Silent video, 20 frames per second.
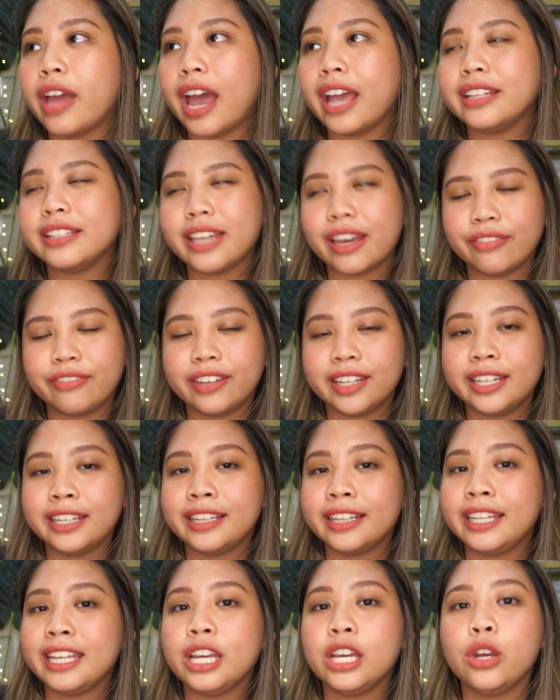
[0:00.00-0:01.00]
I
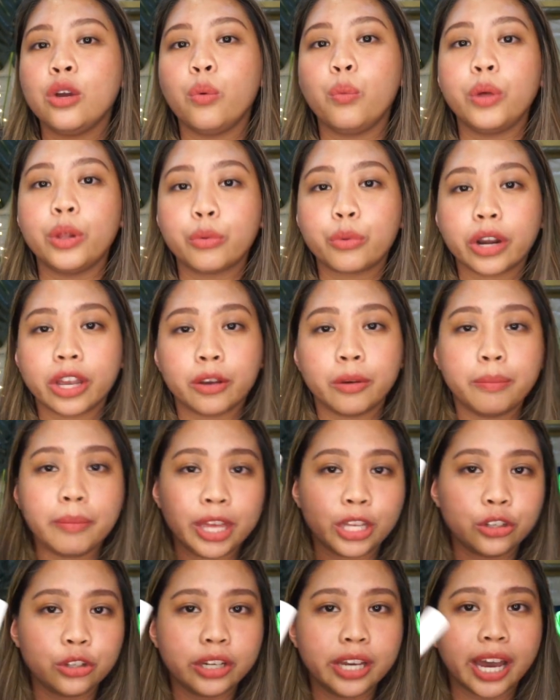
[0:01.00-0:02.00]
definitely will
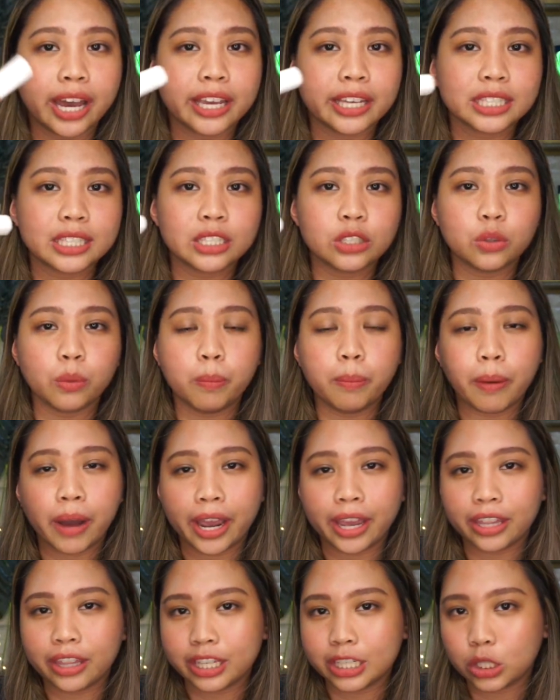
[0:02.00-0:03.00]
recommend you guys to
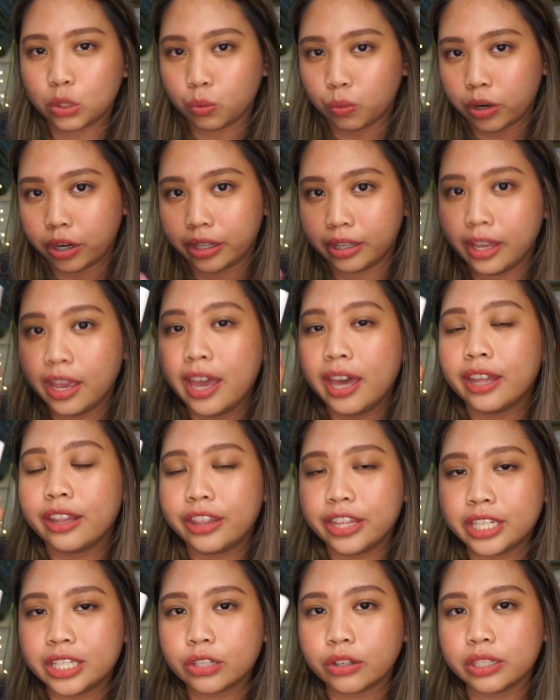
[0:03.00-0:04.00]
buy this one,
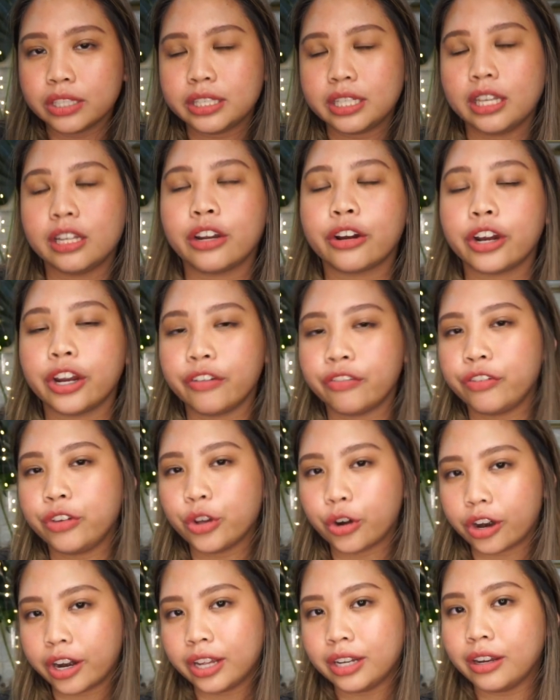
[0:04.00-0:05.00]
this concealer, if
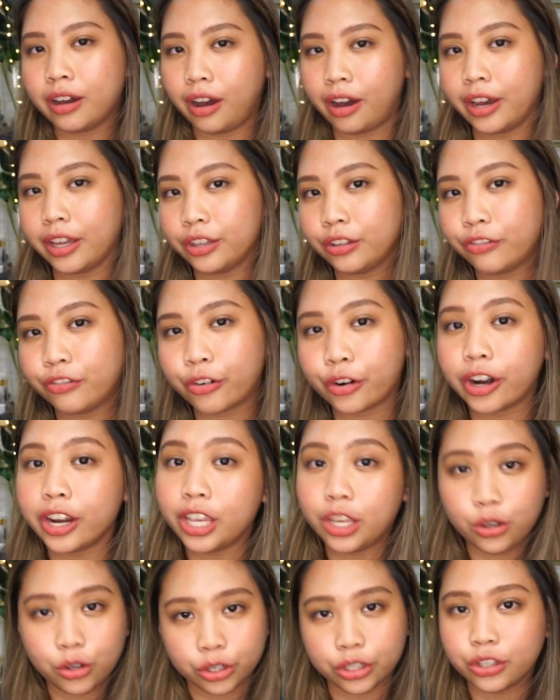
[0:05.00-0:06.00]
you're in a hunt for a
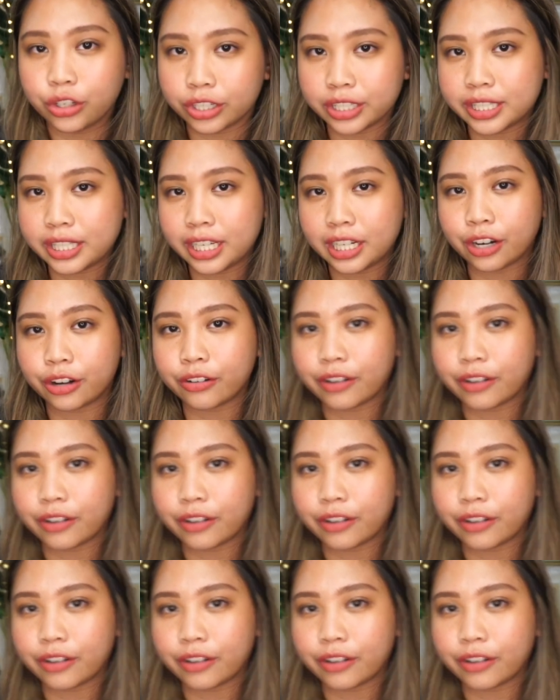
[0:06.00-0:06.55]
good concealer